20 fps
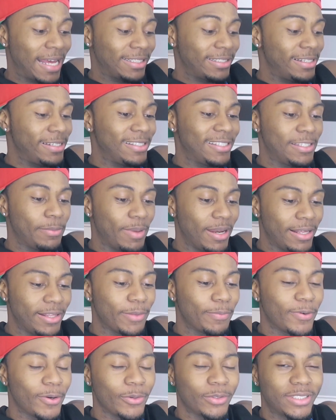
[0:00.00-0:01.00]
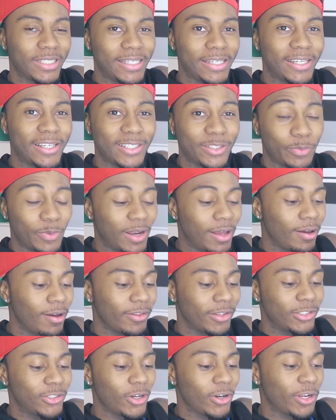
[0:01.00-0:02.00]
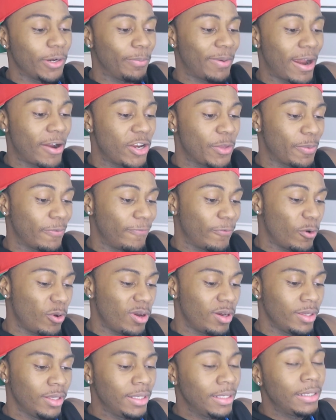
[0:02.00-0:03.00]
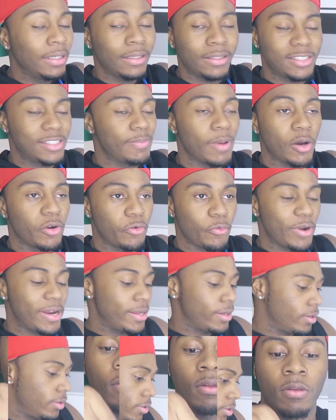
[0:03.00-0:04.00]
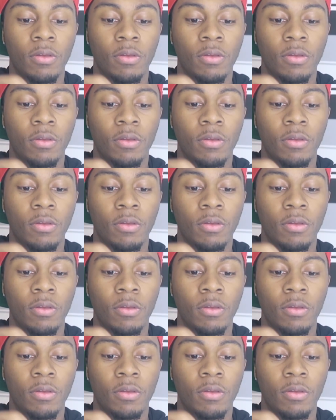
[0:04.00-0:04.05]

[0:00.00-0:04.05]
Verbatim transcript: Actually smelling the protein, because when I got a chocolate brownie before, it smelled great.